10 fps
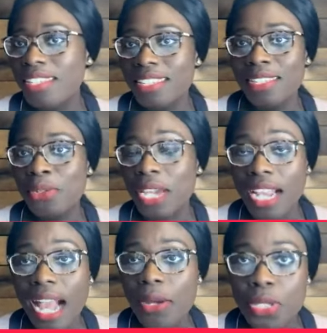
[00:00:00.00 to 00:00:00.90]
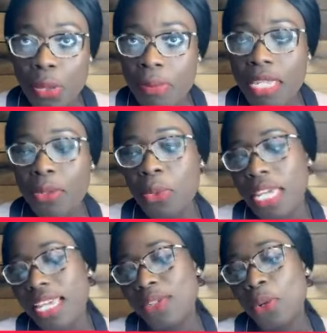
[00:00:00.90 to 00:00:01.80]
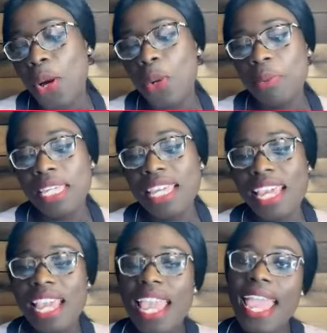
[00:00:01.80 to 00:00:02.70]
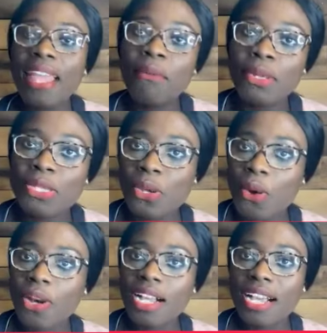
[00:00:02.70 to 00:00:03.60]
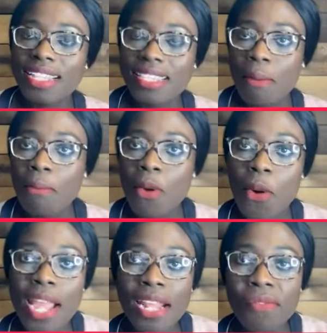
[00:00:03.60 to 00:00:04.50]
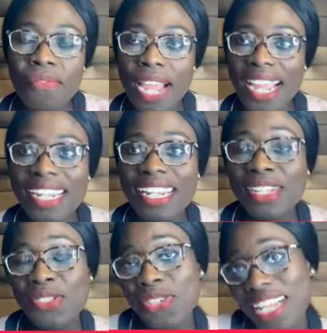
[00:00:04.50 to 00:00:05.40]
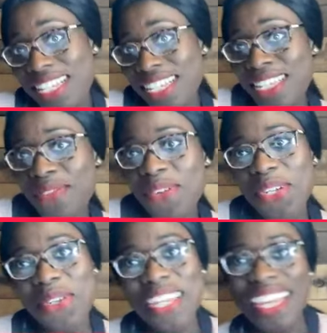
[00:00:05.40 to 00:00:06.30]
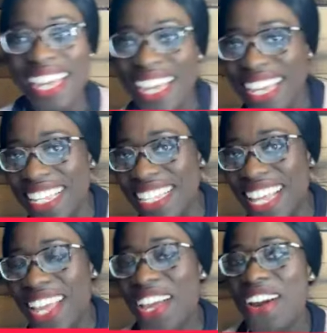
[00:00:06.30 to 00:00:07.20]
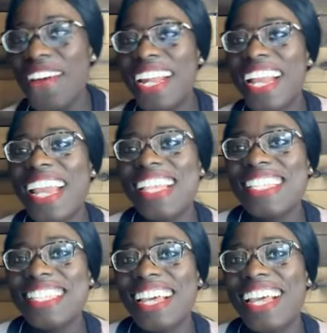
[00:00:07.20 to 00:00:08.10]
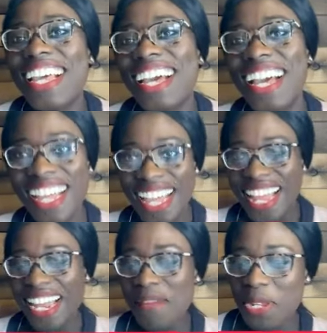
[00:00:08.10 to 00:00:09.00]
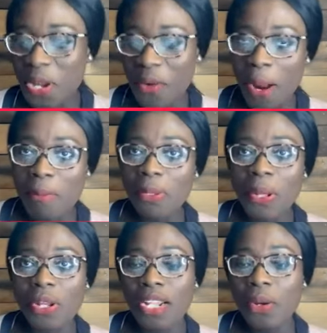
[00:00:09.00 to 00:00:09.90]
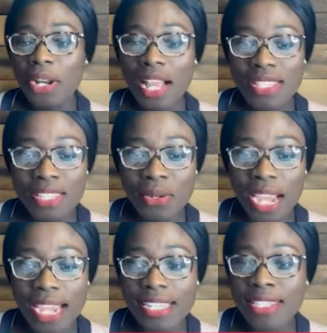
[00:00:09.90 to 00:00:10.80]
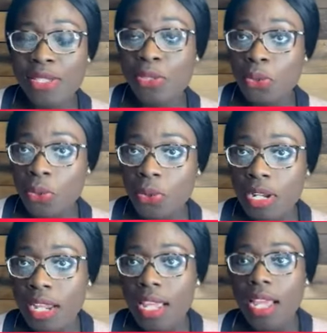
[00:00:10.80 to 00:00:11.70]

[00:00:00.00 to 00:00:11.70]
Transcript: you can count on me. Okay, so call me and we'll talk some more and find a strategy for your case. All right, guys, let me not ramble on and on. I'll see you guys soon